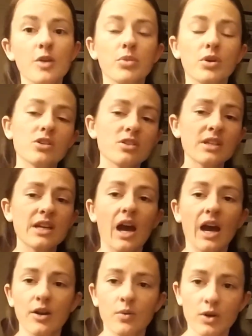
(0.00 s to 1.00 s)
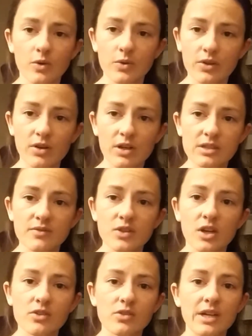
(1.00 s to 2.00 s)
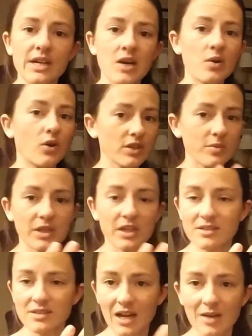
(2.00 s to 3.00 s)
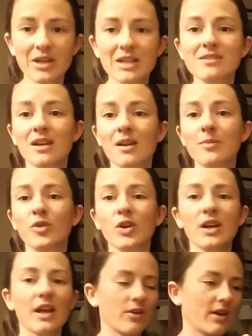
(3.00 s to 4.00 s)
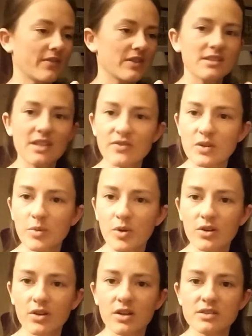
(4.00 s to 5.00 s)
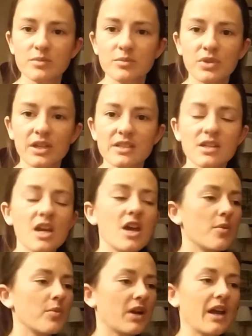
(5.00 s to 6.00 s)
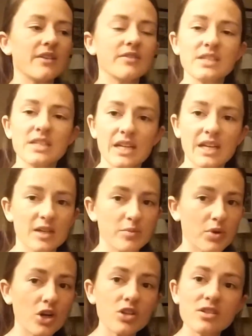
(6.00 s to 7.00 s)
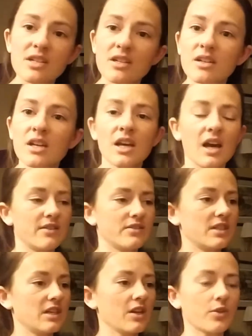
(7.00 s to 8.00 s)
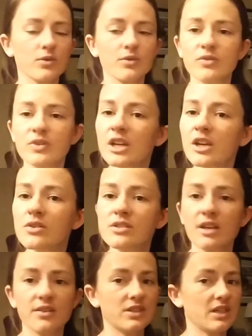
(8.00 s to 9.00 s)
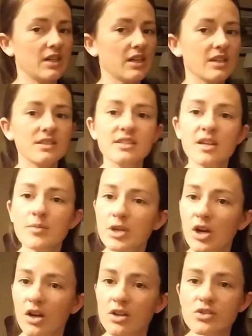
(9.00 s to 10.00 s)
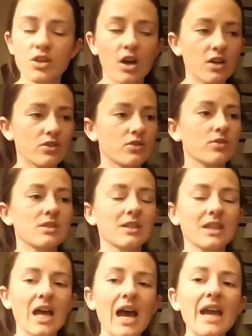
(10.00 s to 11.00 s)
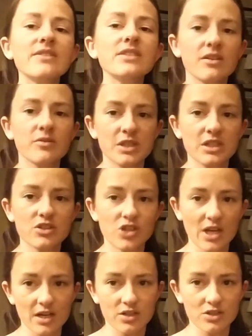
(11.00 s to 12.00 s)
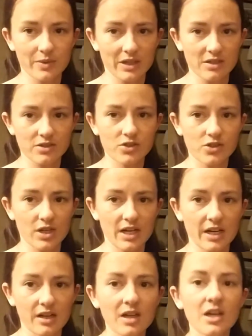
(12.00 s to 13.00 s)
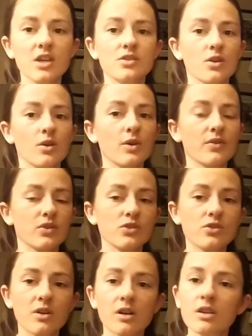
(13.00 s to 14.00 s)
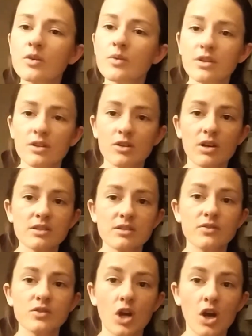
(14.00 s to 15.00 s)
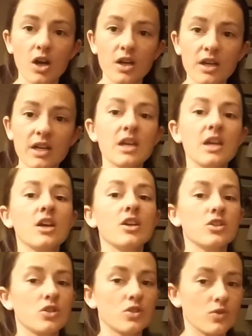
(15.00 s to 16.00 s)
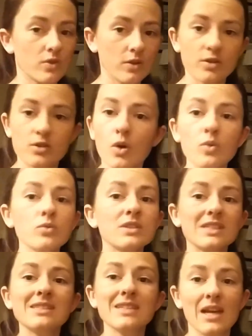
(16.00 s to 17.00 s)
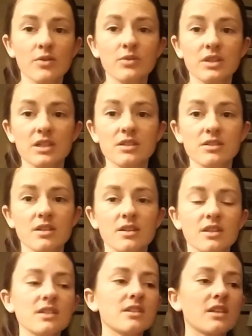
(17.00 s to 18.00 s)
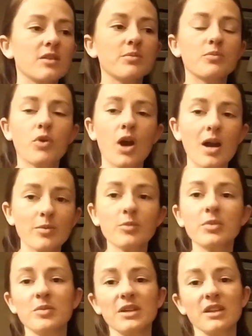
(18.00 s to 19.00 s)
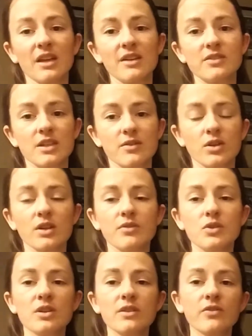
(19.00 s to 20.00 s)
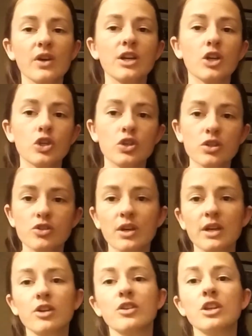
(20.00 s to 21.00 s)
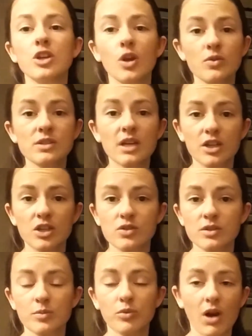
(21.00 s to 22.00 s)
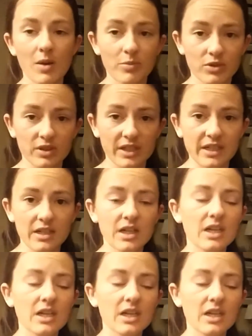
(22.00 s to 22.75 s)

Personally, I don't work with aggressive dogs right now, only because I'm not set up for it. I don't have the safety protocols in place, but I have seen it in person. I've seen it through videos. I've seen it at seminars, dogs whose lives have been changed by this training. So if you're struggling with an aggressive dog, don't discount this. This can probably be a lifesaver if you can find a good trainer that knows how to use it properly.